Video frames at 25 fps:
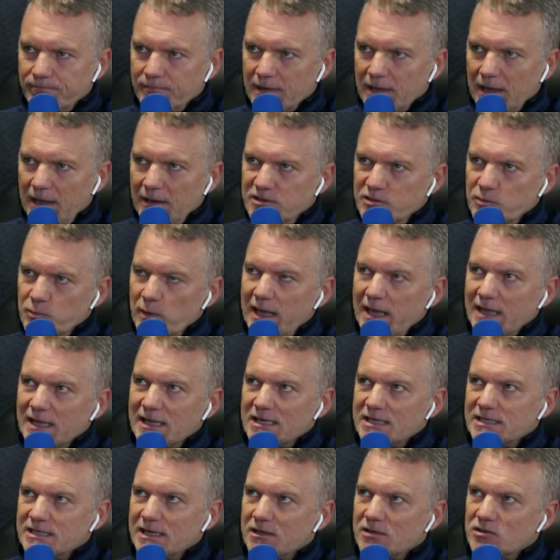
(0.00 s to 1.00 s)
It's weird,
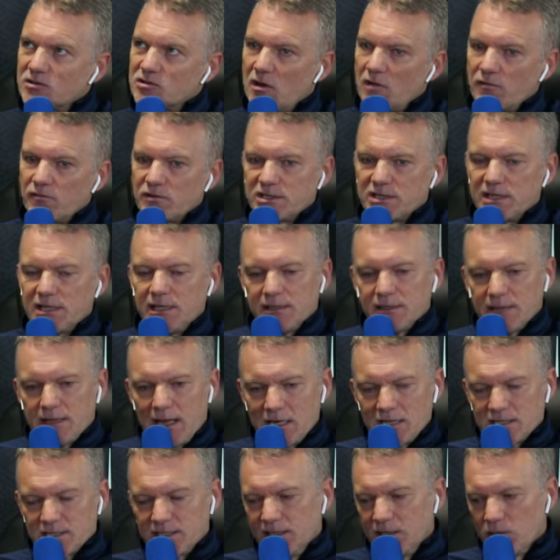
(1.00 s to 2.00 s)
isn't it? Because obviously
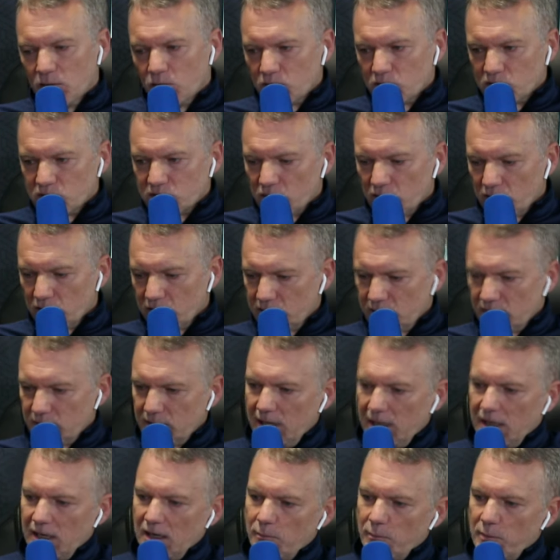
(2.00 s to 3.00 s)
Ashley Young's done a
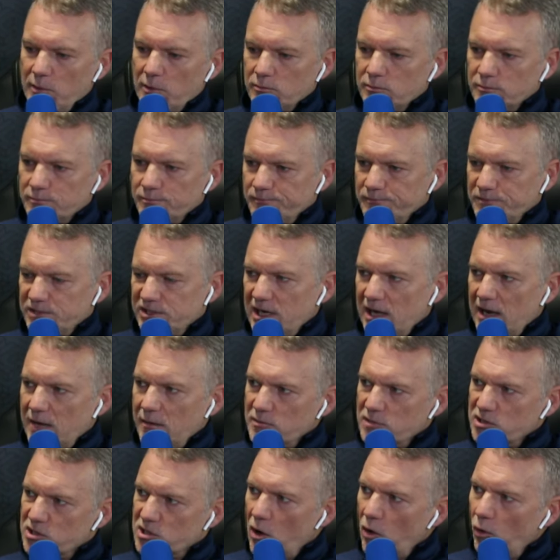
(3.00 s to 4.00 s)
thing about
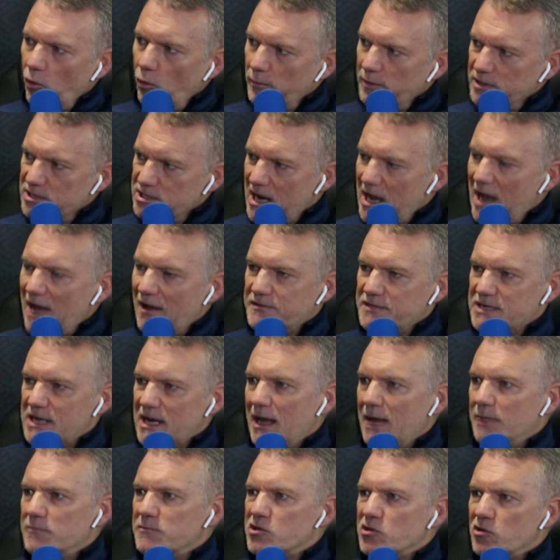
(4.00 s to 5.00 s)
Seamus Coleman's
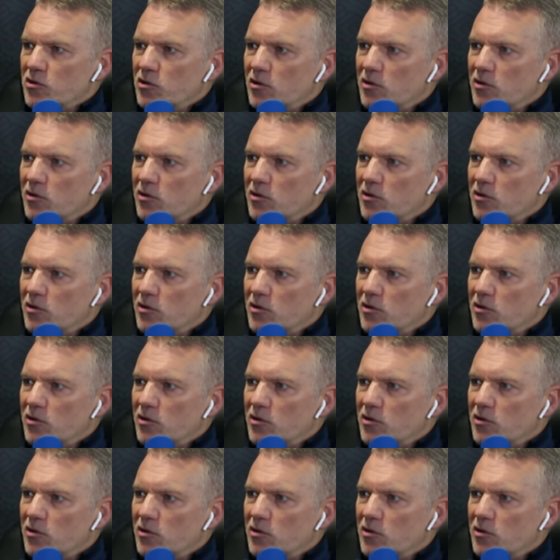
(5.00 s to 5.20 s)
half-time talk